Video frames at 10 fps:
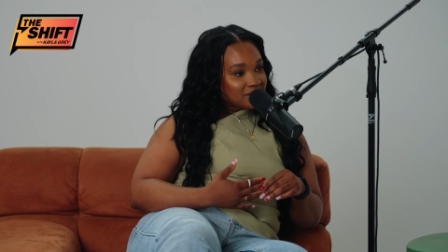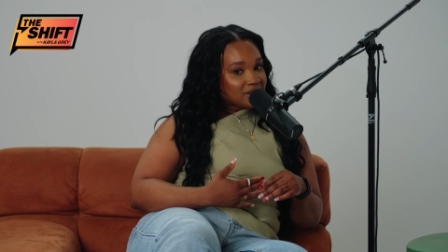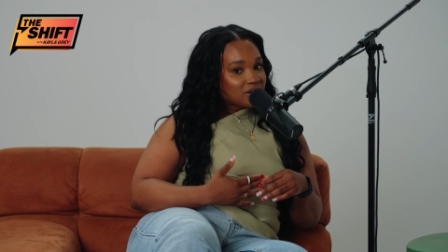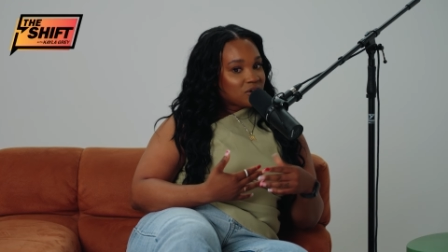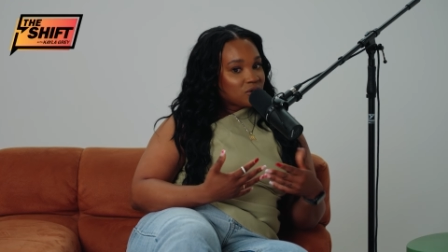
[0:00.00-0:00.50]

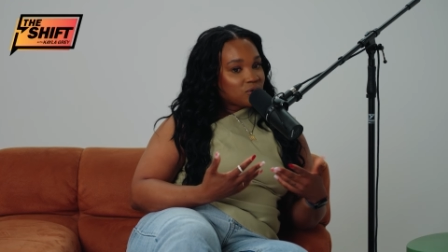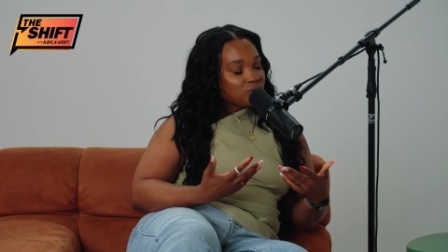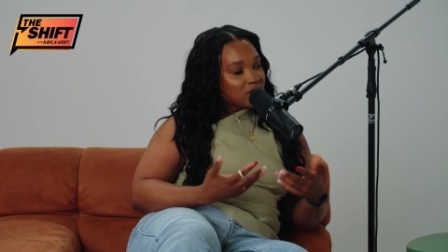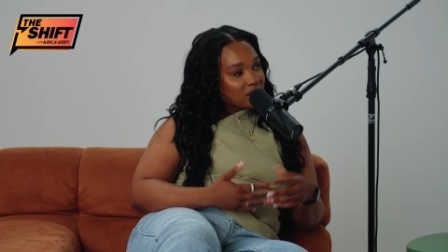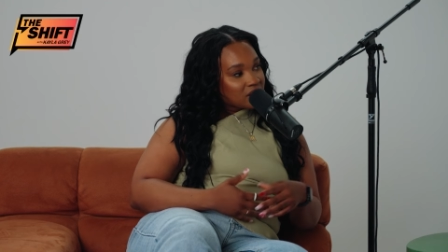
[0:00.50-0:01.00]
Like, who
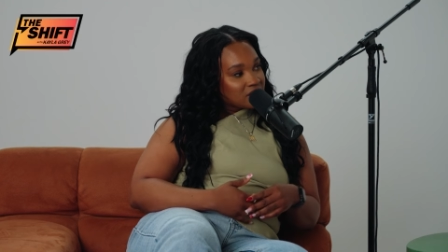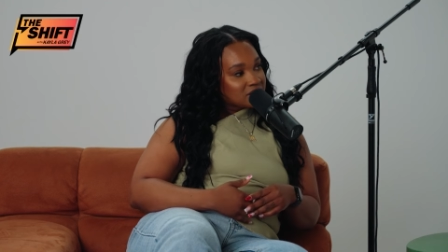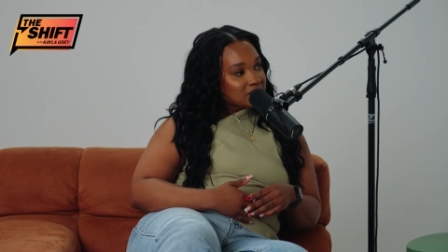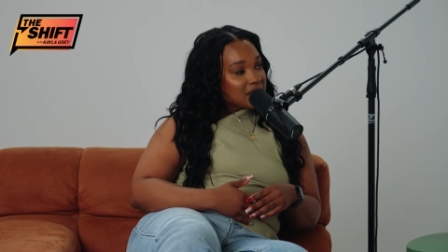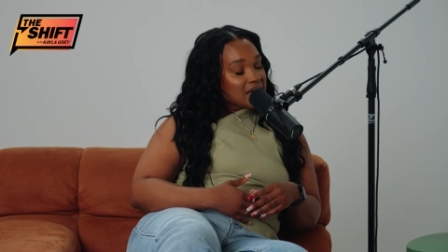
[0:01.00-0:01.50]
cares?
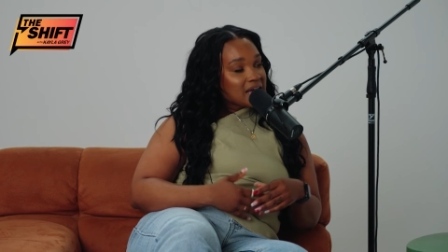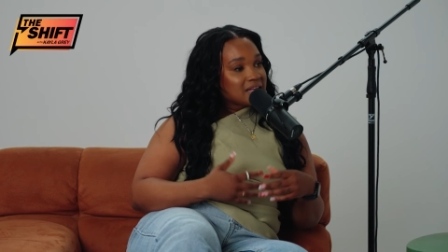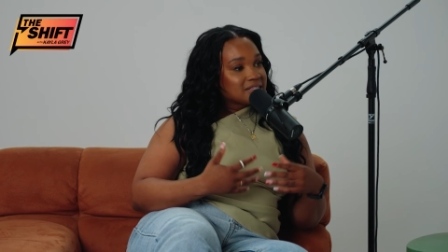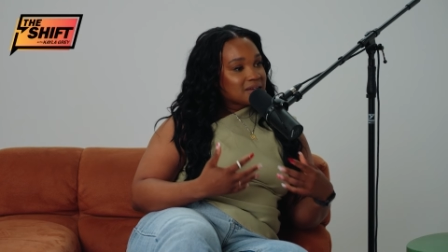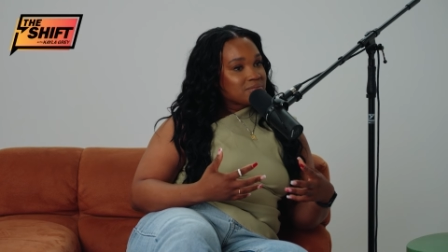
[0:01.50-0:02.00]
Yeah.
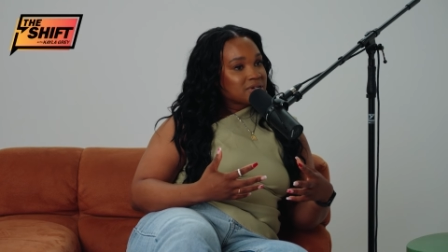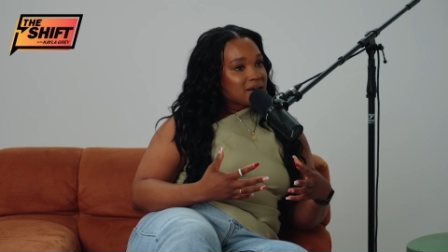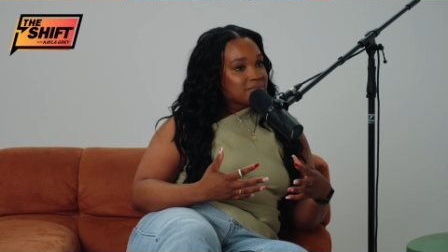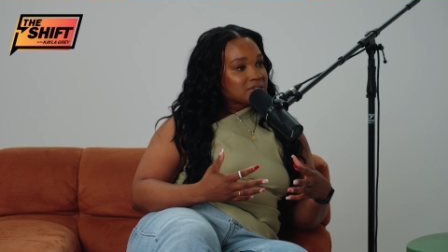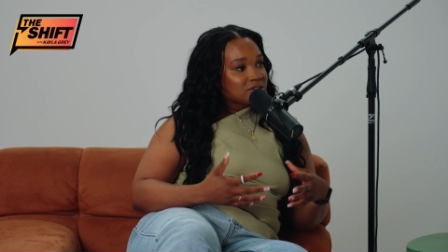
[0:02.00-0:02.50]
And
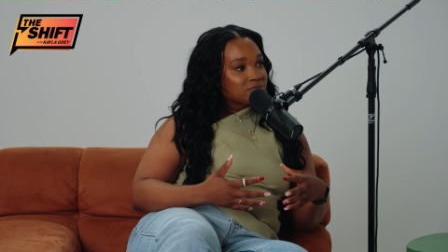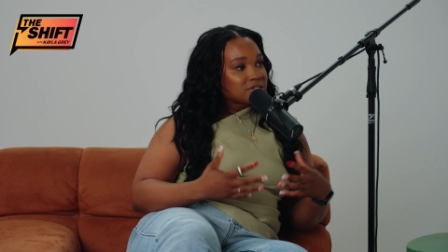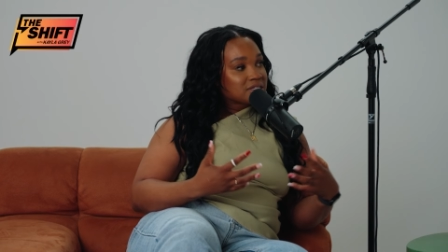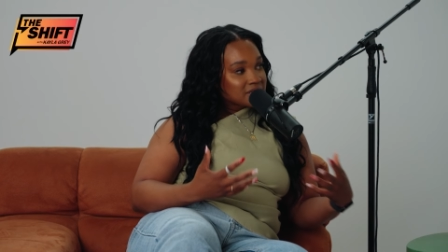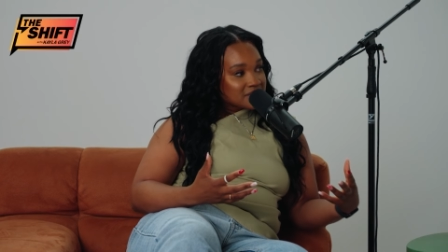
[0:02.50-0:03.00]
sometimes the
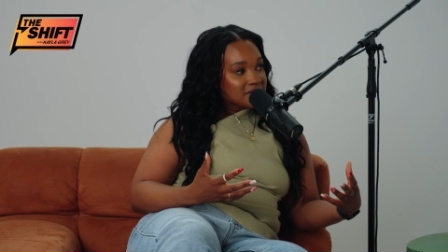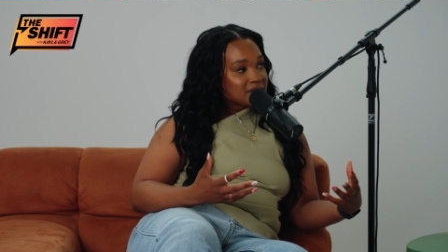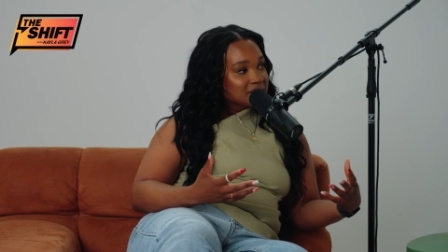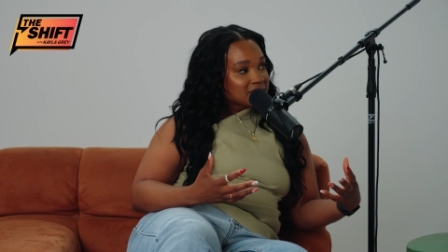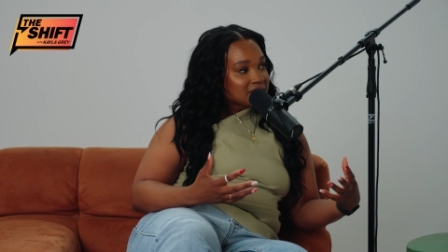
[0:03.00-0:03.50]

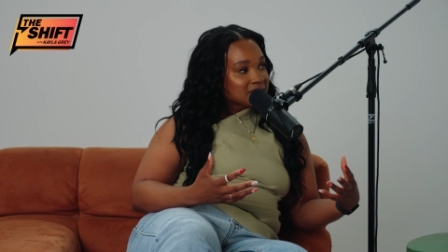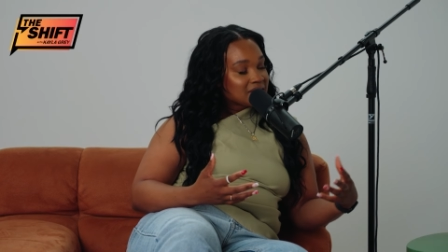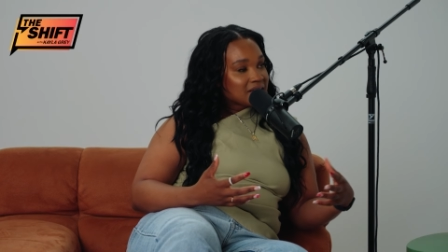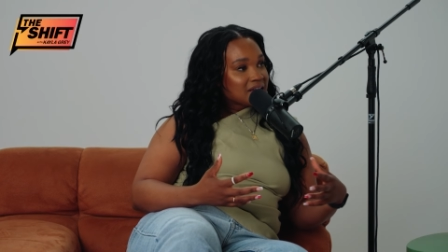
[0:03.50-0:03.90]
resistance